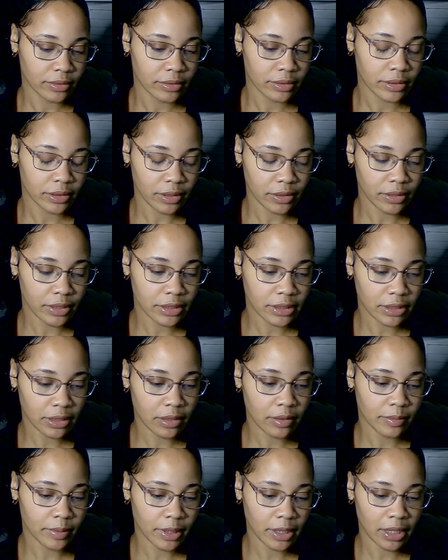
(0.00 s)
So this could
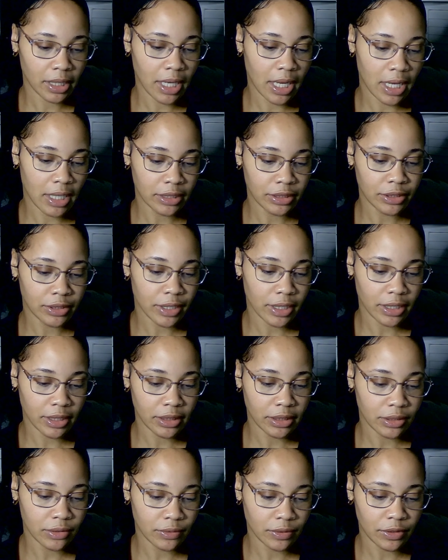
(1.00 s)
have been a
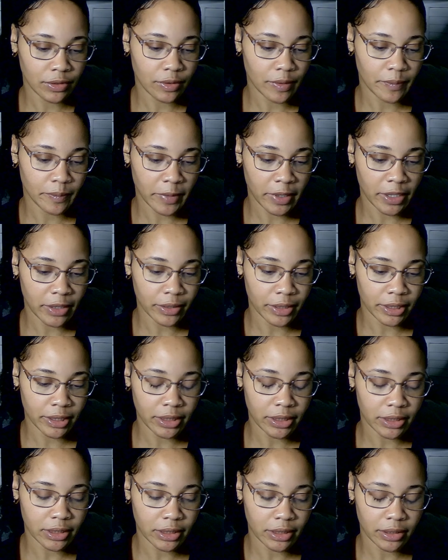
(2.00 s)
contract due to a
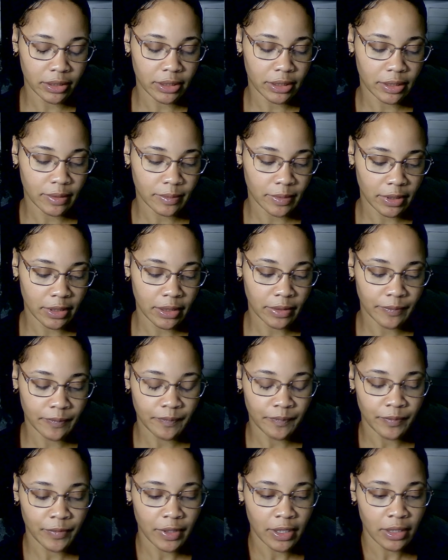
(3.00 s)
marriage or something.
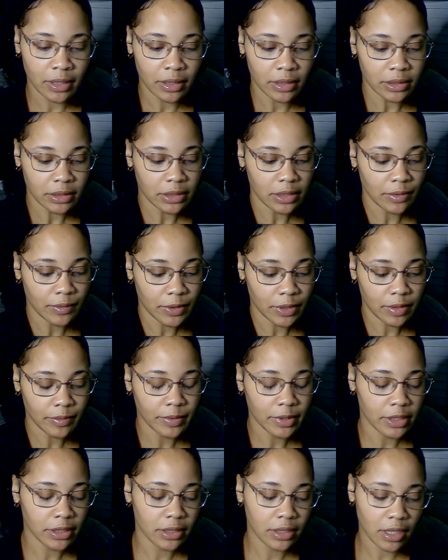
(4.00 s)
Someone could
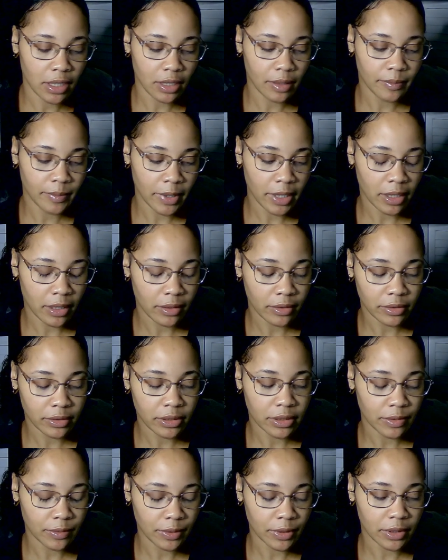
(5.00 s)
be a dark male.
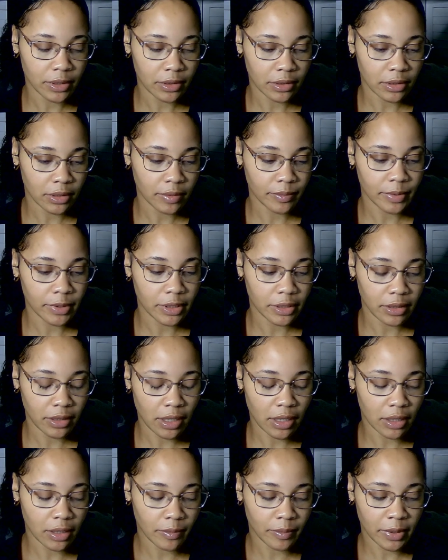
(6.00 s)
Someone could be a
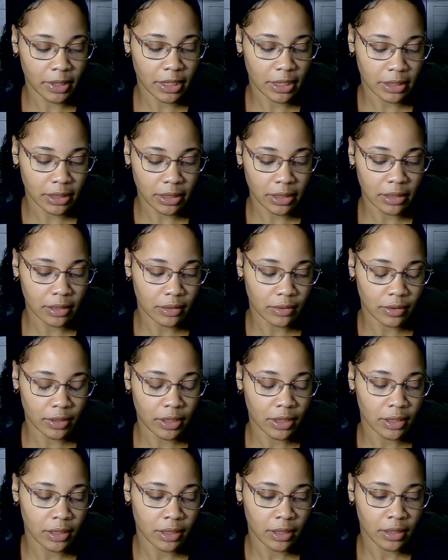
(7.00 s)
dark complected or
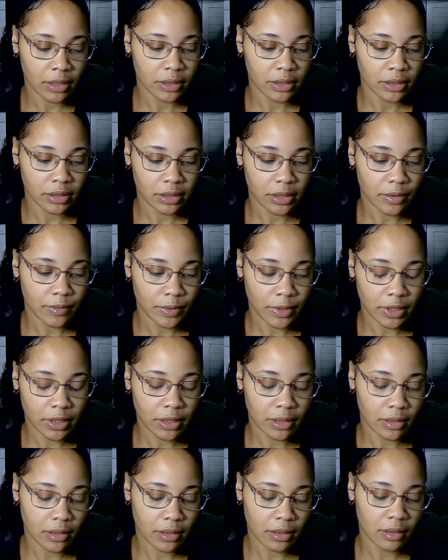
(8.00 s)
someone
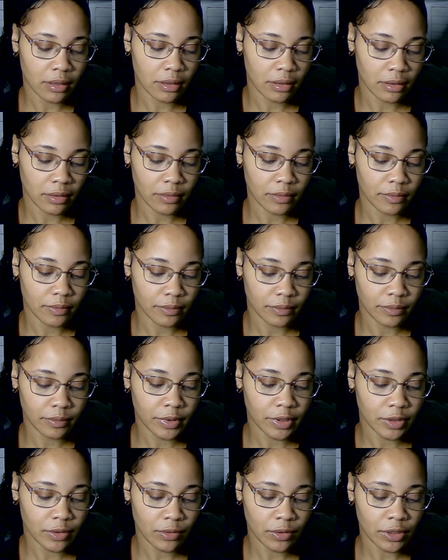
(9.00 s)
could um, be
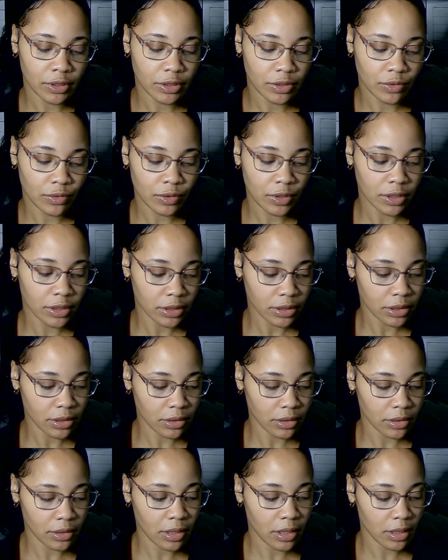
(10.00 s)
going towards
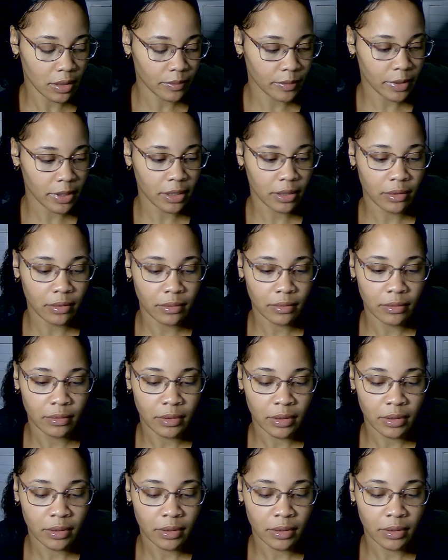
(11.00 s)
a dark male.